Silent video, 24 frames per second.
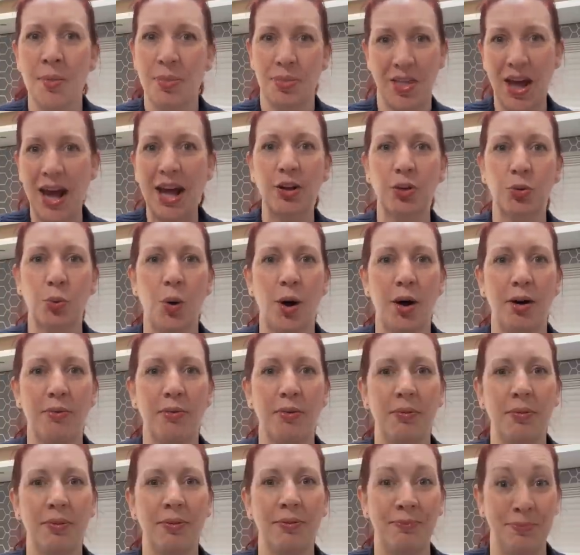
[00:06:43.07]
That's what
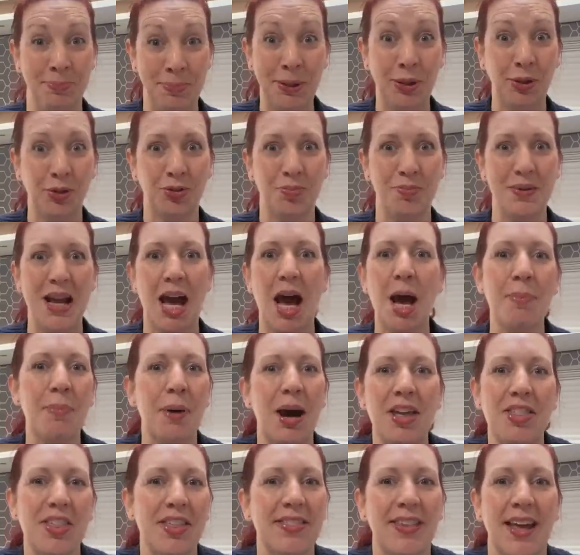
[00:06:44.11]
builds me up.
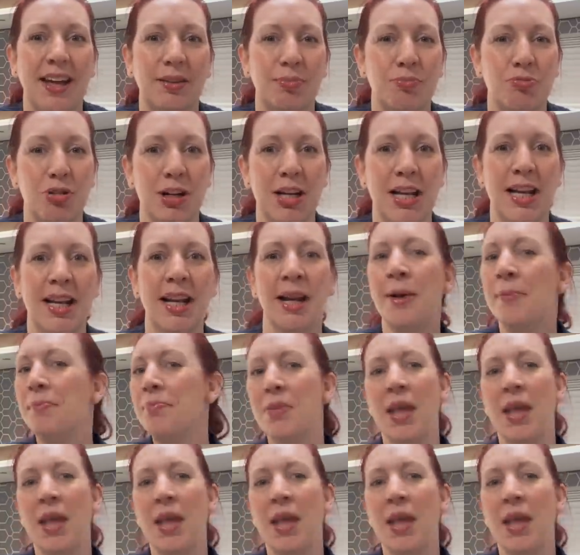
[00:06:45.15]
I think that's brilliant.